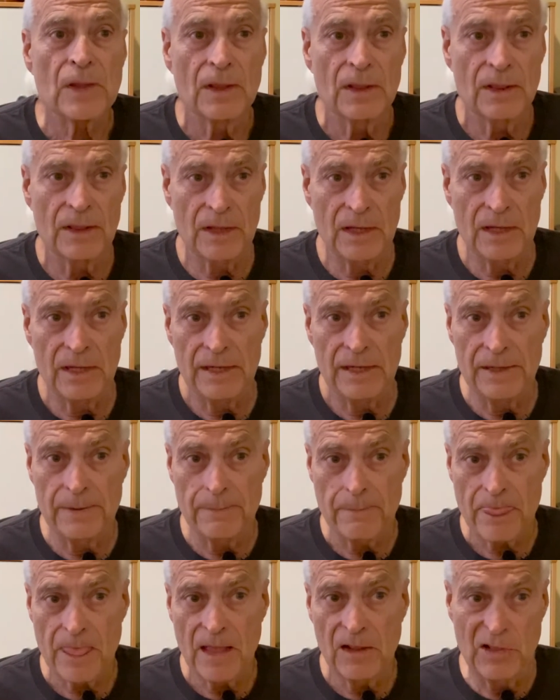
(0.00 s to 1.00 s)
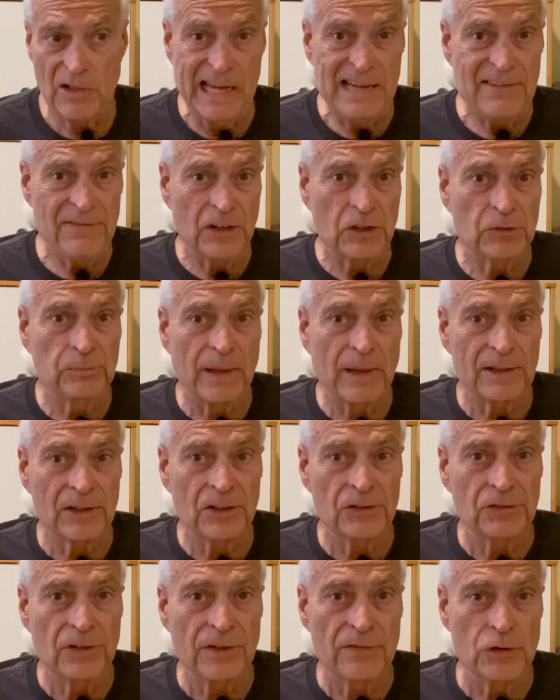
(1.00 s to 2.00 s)
the life
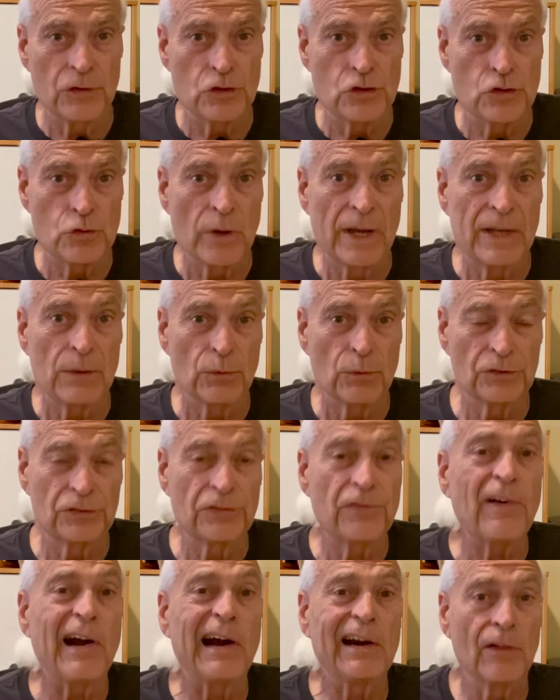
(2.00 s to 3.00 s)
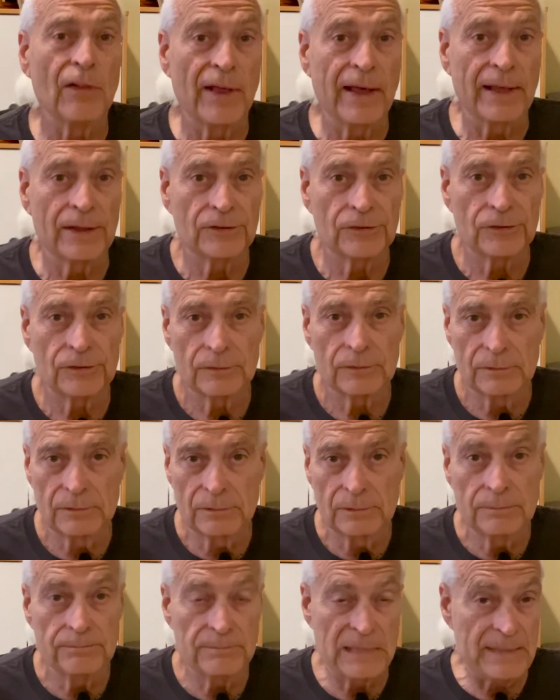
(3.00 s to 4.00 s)
expectancy of the joint was far less,
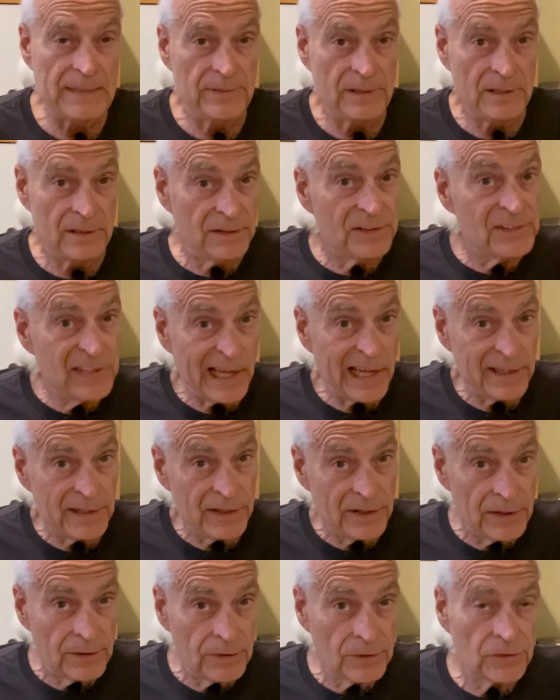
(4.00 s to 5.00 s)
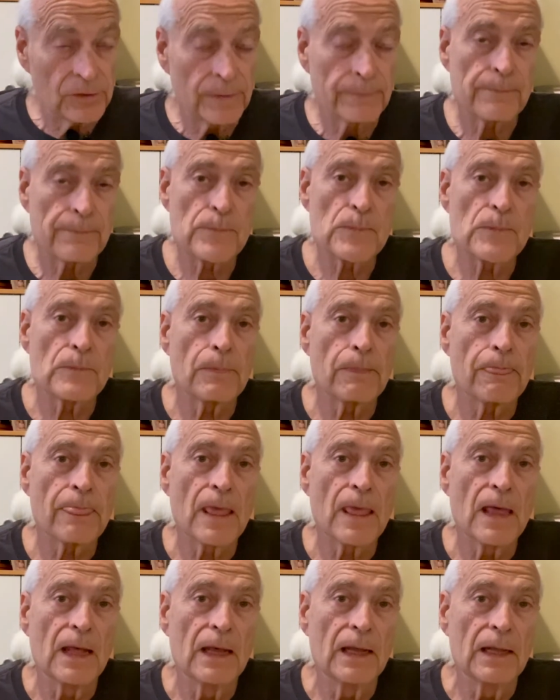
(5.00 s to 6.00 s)
maybe 10 years.
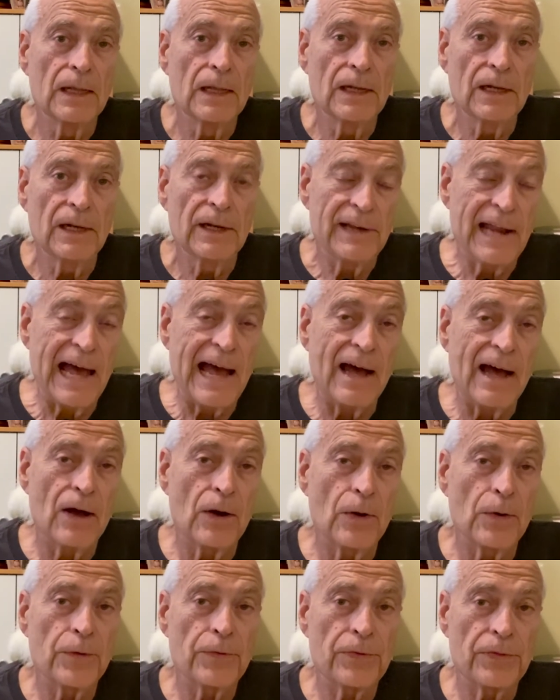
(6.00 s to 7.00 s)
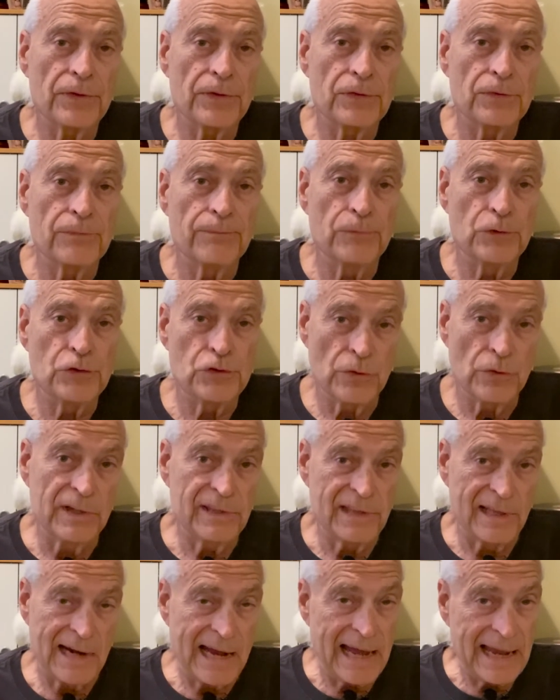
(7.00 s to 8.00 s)
Now, the joint
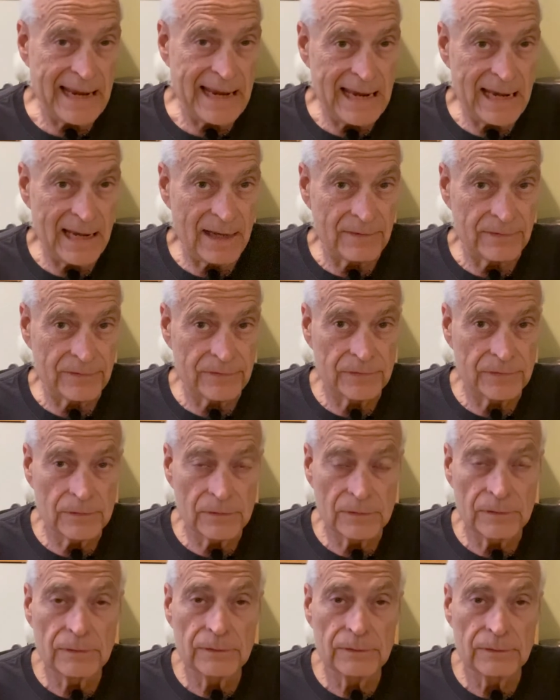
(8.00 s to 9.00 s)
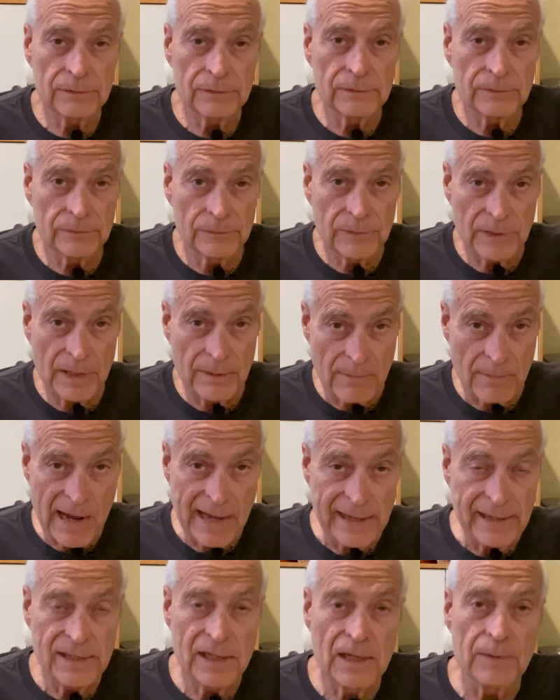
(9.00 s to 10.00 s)
that I have in
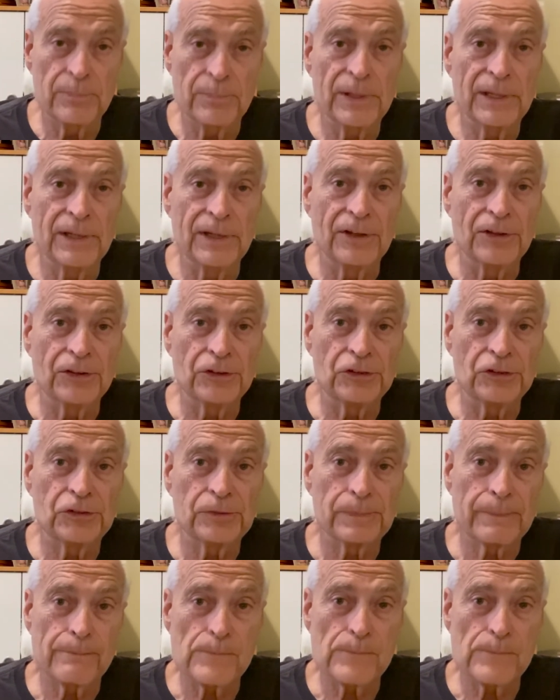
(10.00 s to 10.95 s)
my hip is,